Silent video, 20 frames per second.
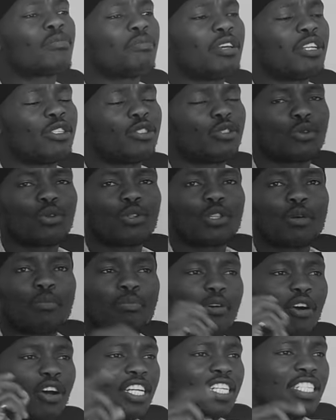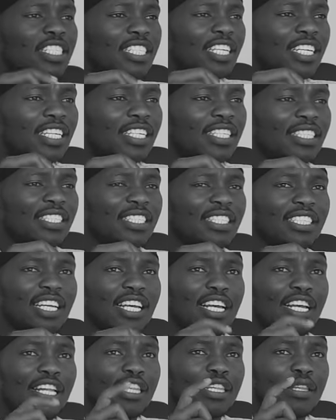mean? So the politics,
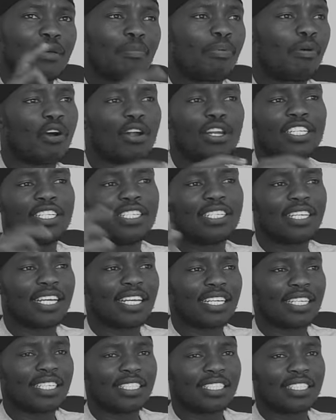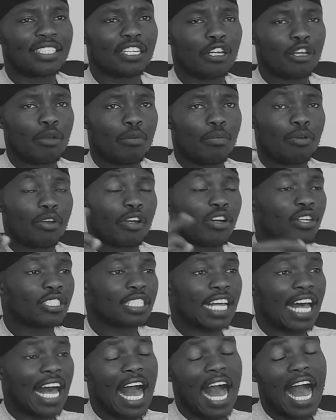the politics,
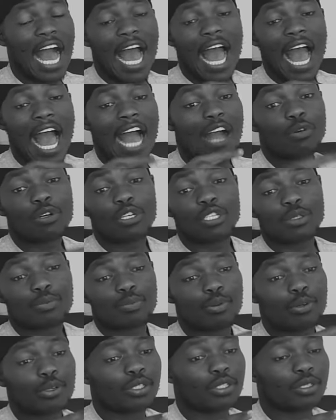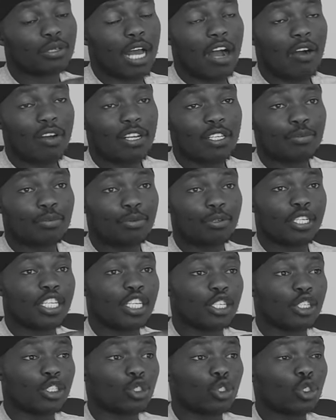because I, I was put, I was
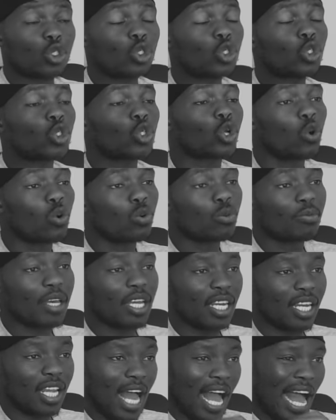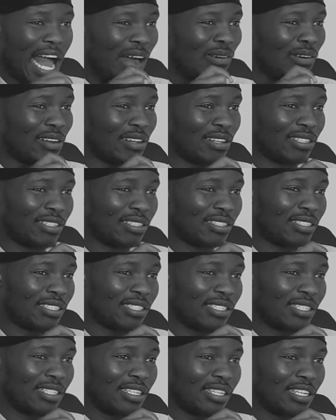putting so many hours
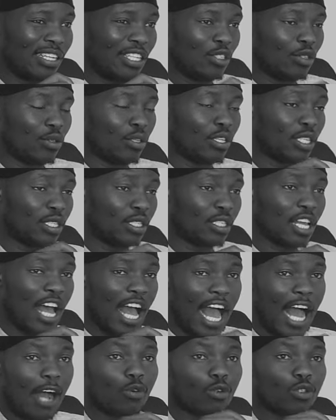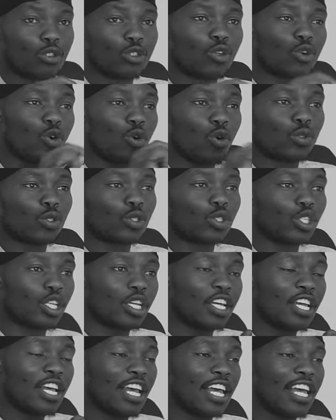into this. I would go to
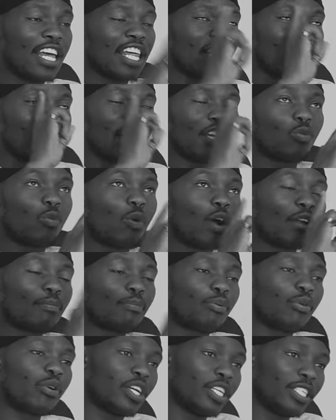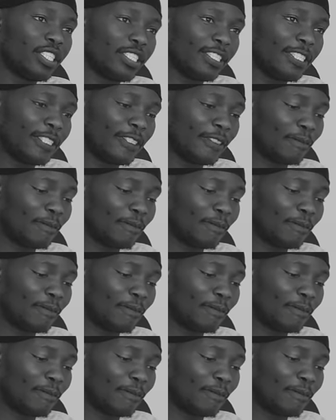the at, at one point,